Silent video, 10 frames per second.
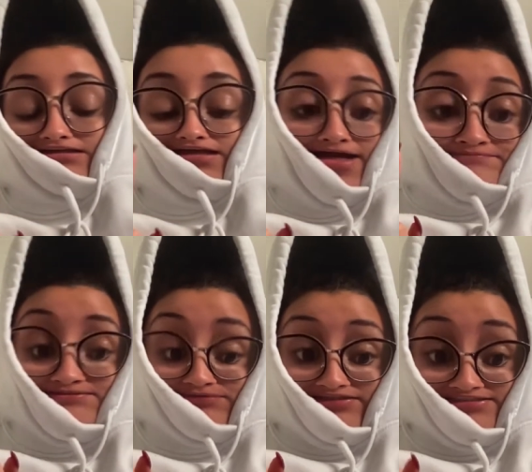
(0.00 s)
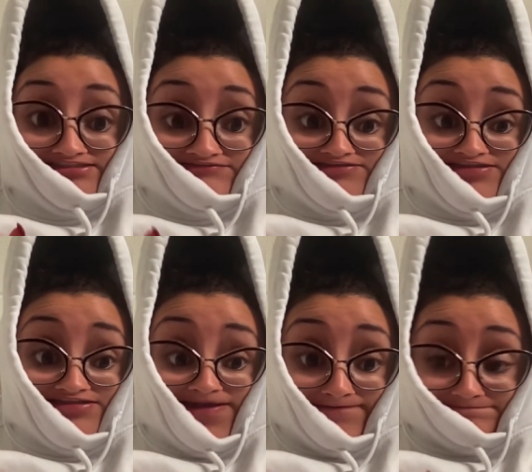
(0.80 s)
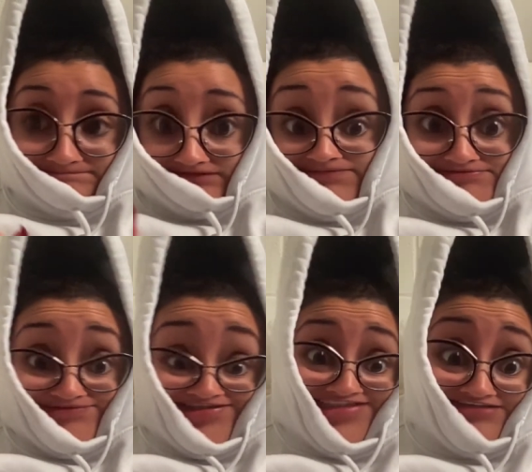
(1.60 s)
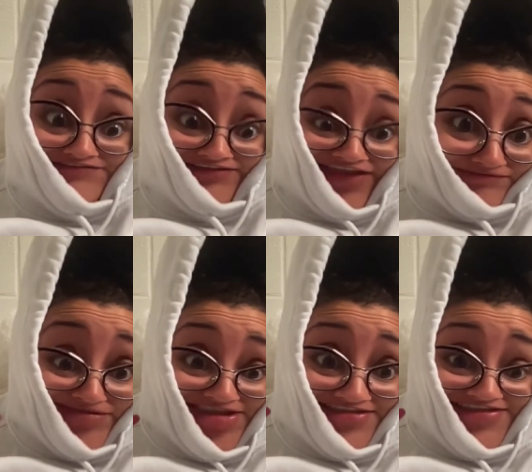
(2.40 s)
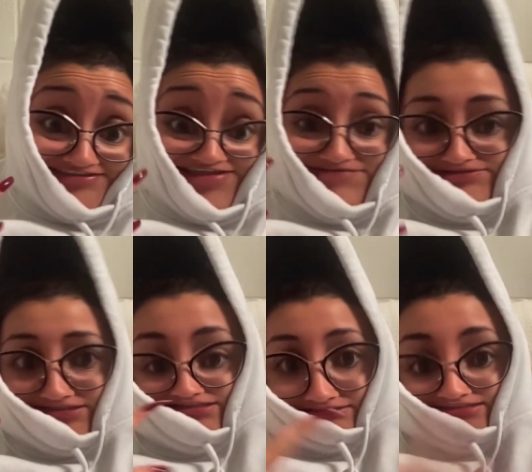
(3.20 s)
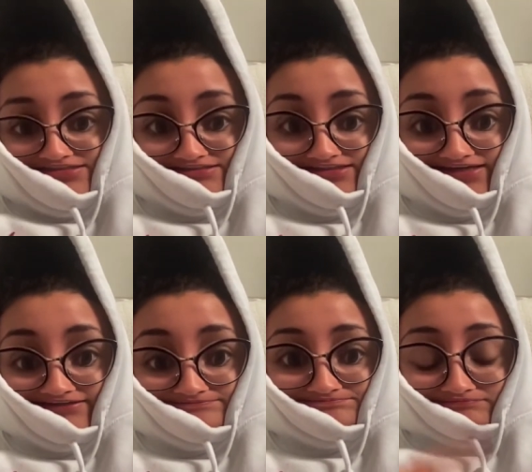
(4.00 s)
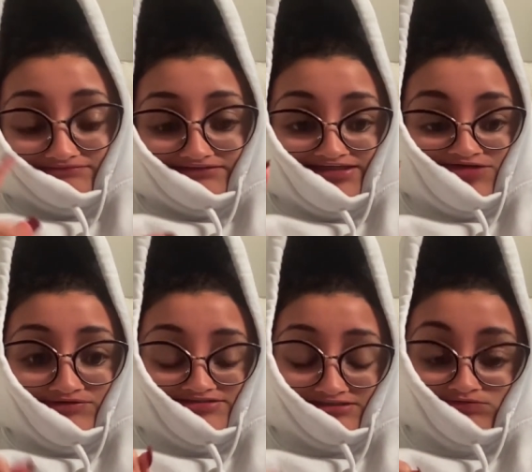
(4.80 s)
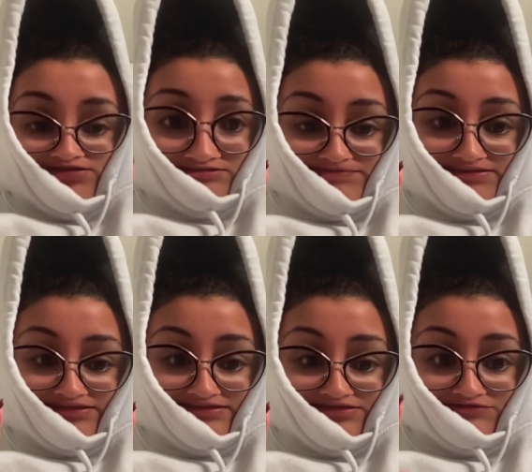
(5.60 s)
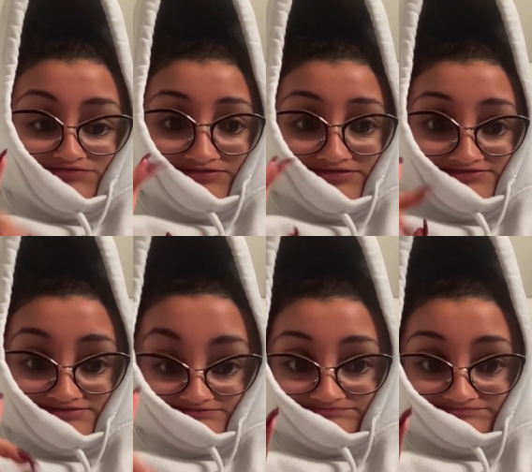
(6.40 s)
I'm surprised they even did that. I'm surprised they even like me to this day because I did that. Anyways, I wanted to make that note because